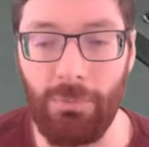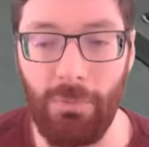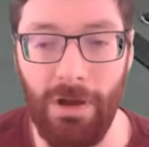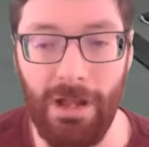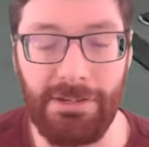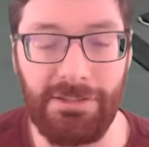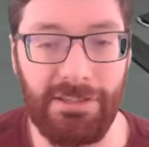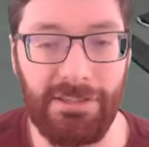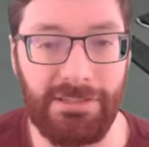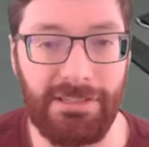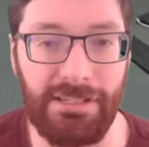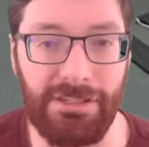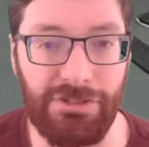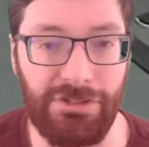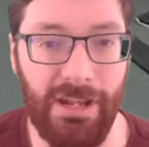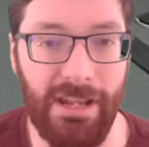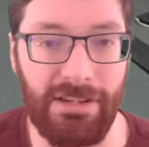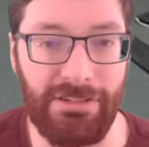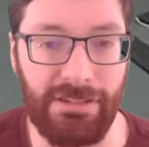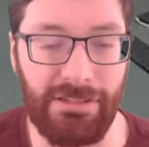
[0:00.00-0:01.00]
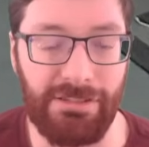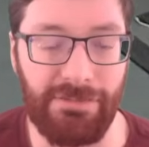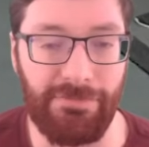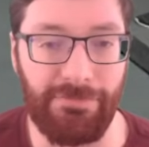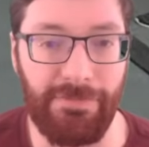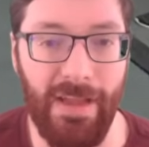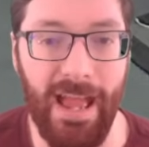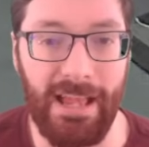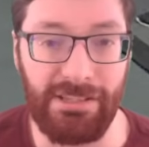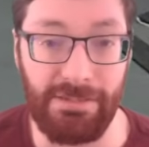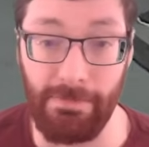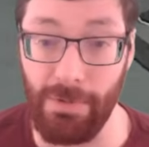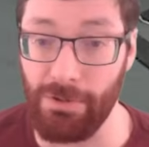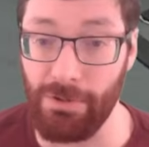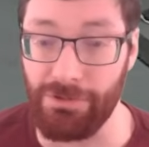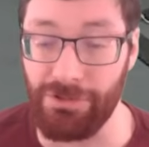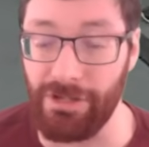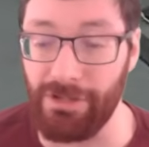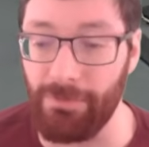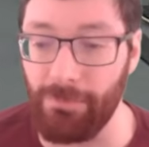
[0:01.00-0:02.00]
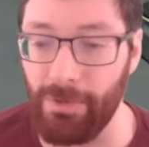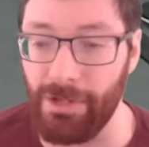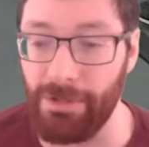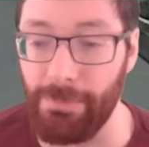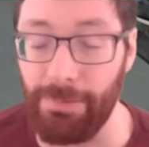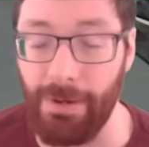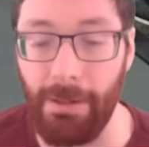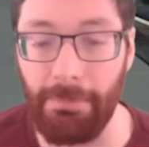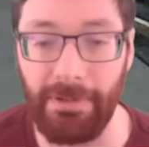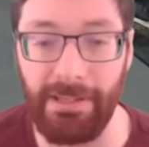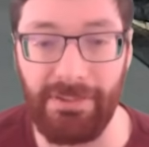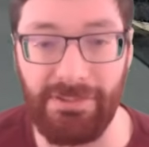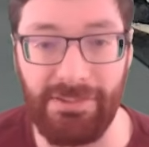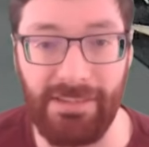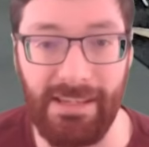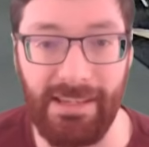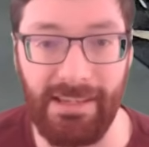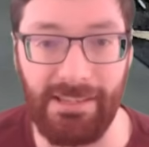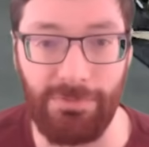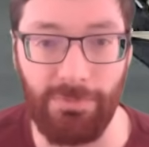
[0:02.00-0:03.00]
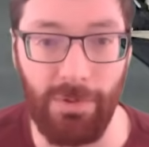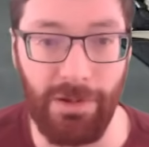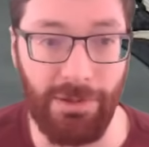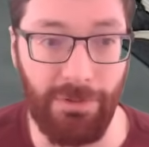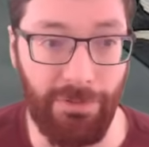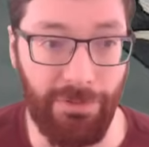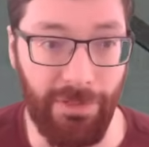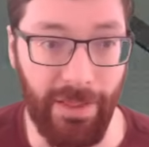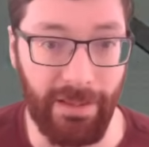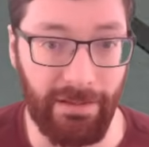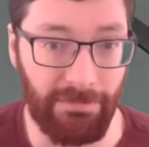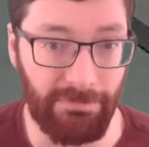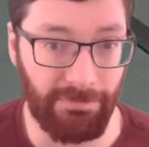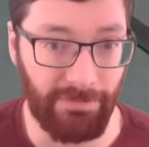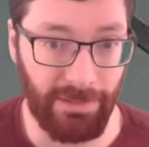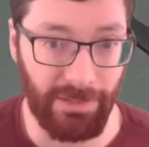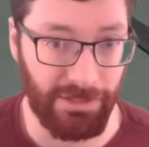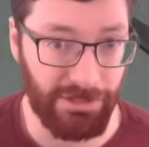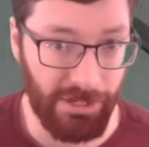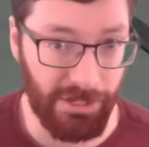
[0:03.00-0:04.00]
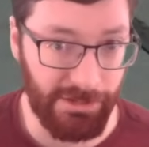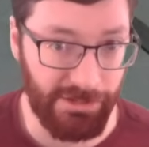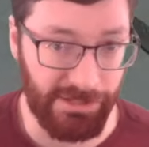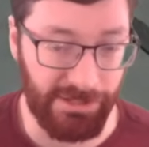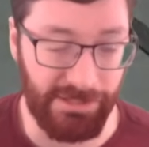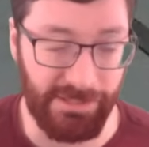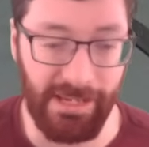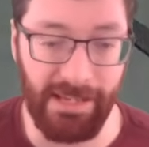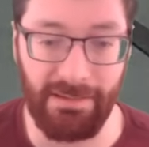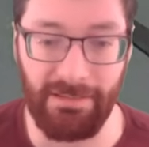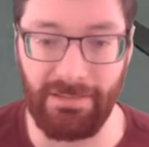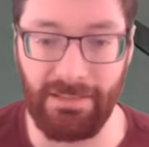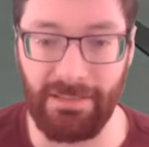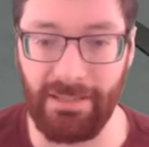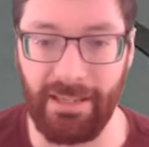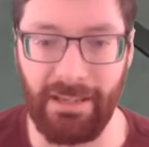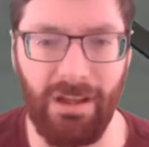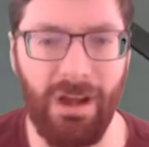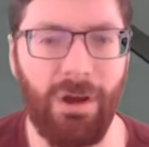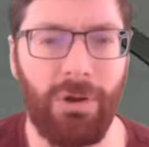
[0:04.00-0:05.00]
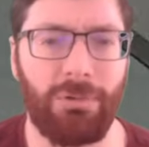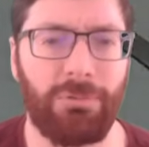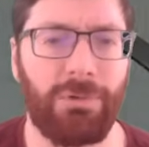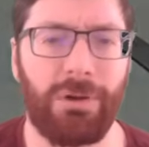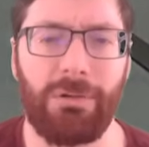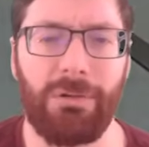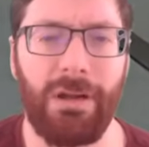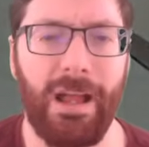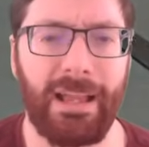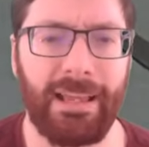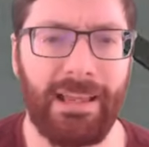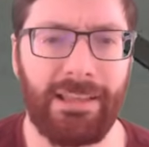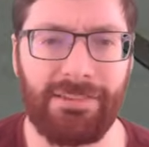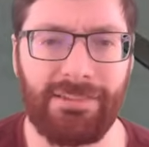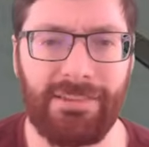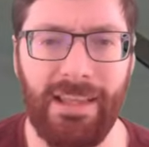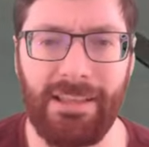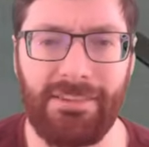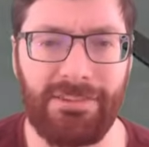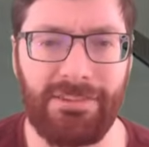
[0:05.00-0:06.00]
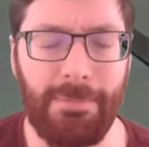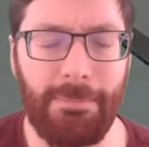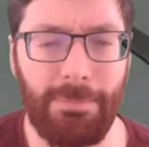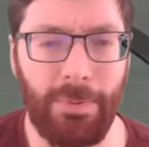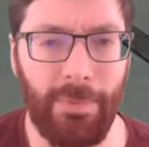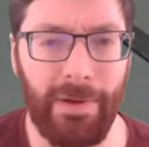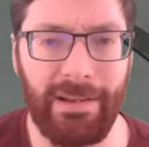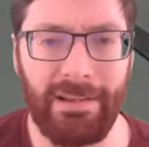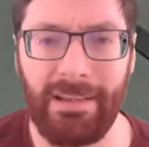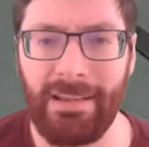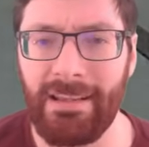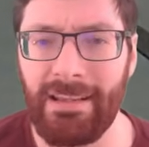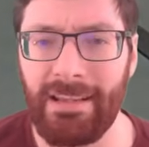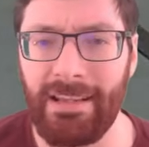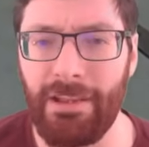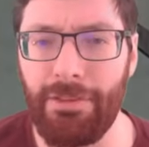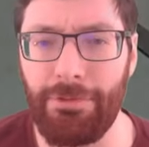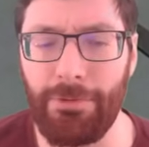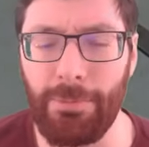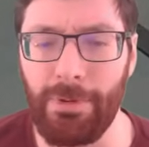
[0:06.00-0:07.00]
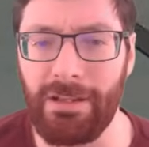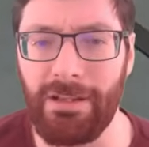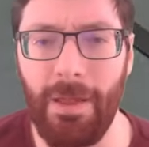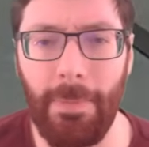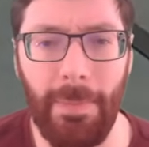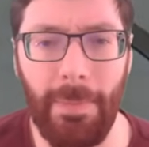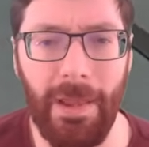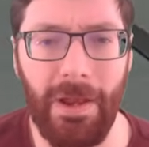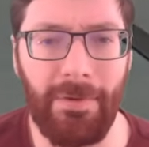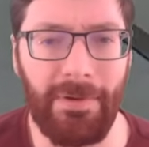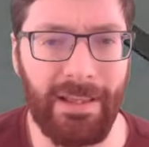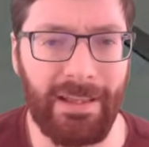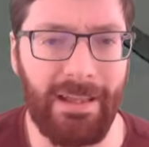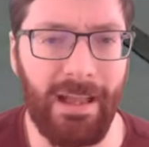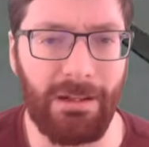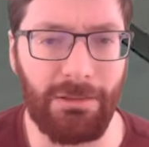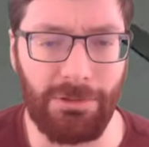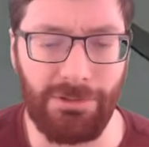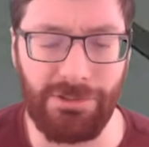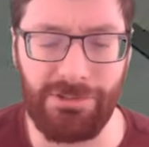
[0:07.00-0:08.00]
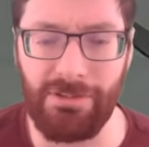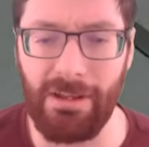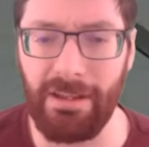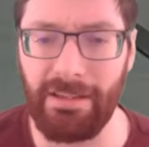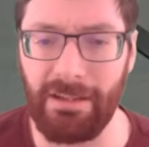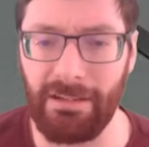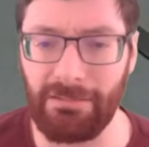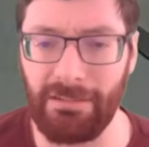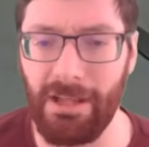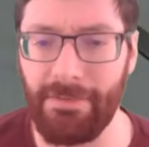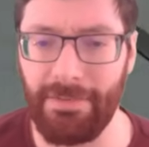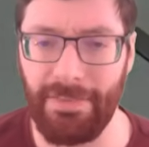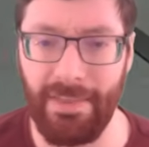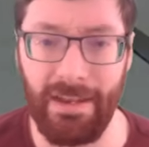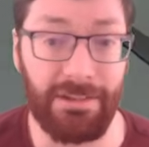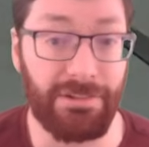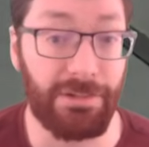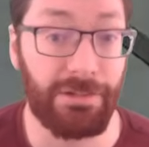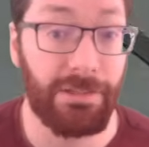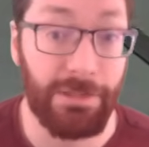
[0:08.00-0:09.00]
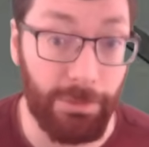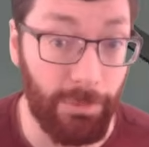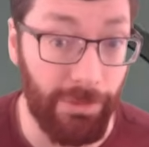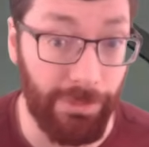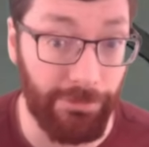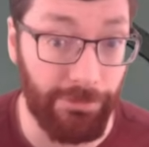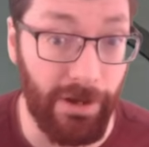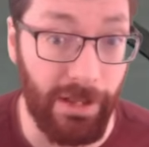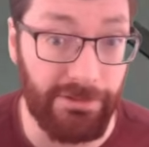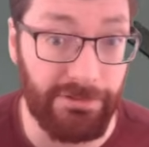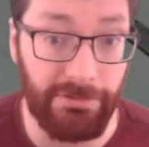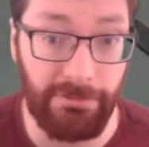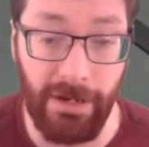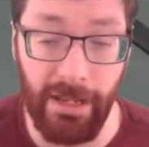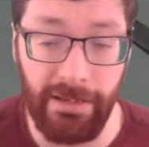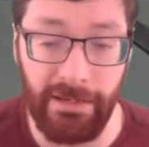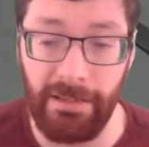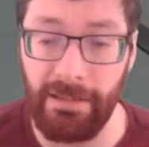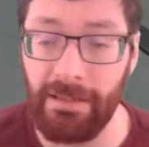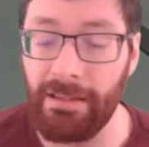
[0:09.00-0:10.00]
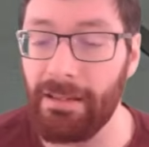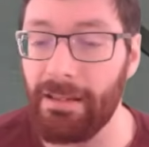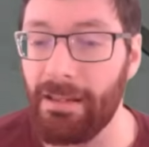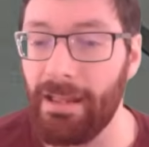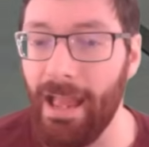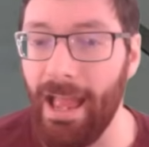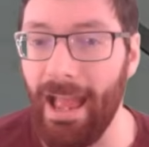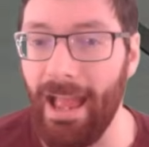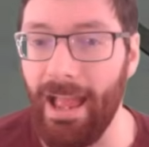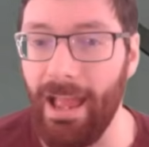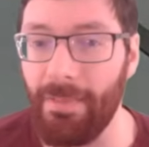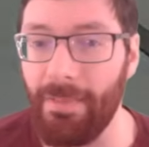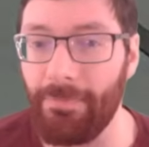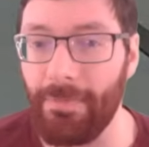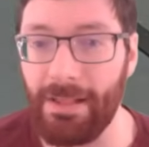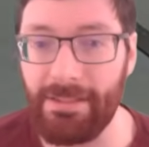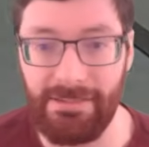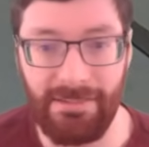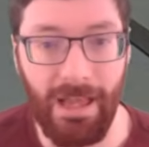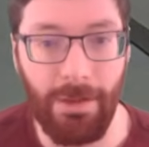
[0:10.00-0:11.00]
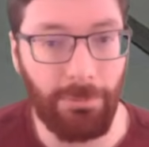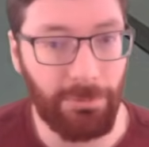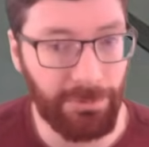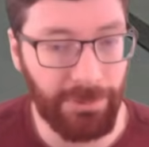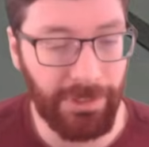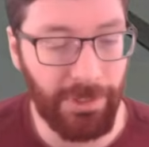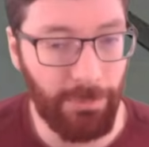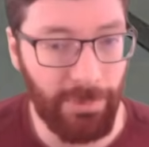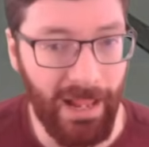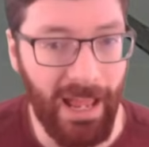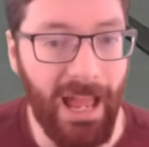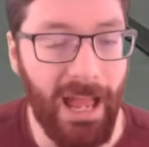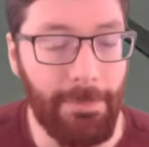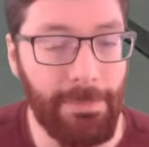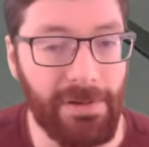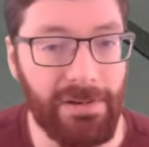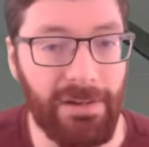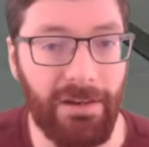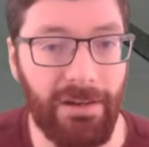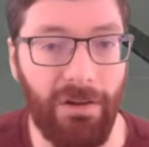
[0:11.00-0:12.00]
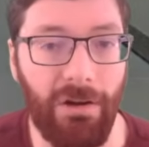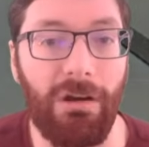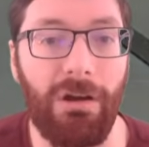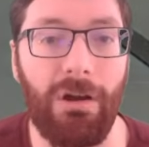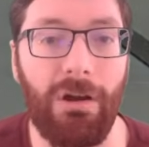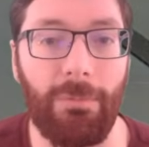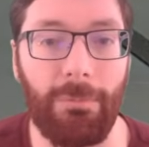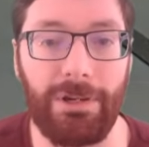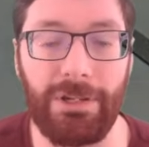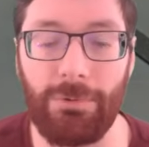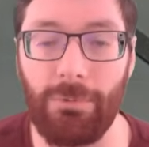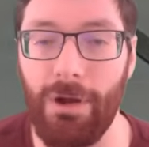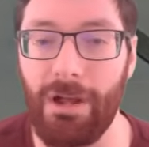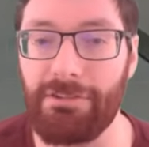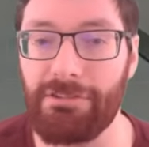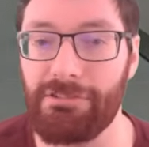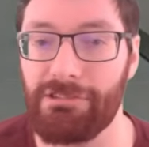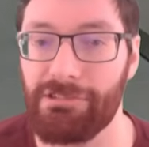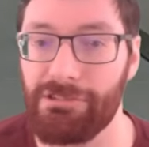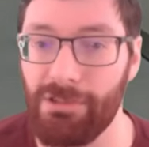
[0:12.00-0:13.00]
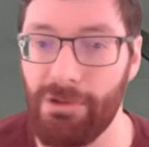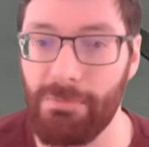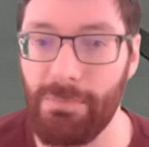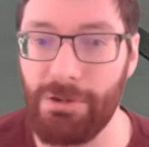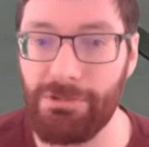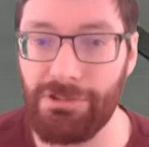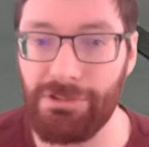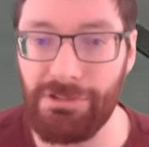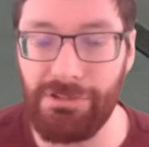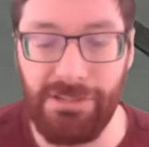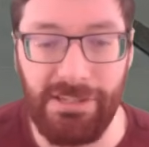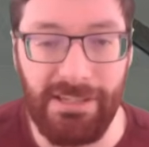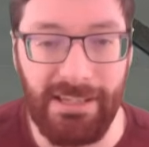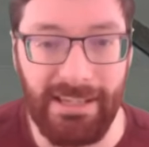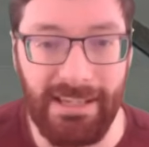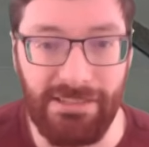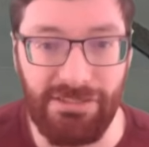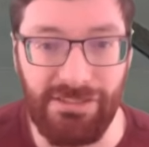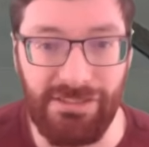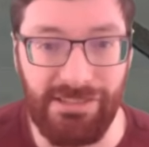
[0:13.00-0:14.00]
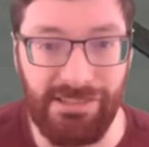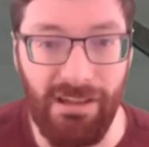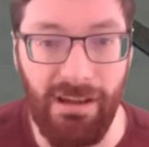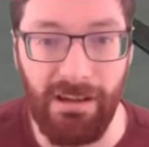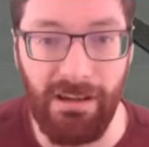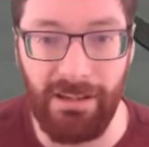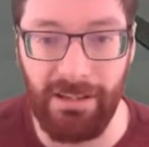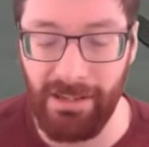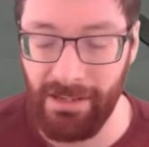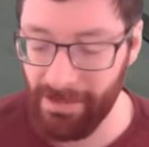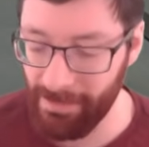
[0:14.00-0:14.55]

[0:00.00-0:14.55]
watch this exchange in fast motion, what you probably see is what you think the judges see. It's like, oh, well, I guess at some point he threw a cut there and it got a little stuck in a glove and then it turned into a thrust, right? And that's not really what happened at all. When you watch it in slow motion, you see it get stuck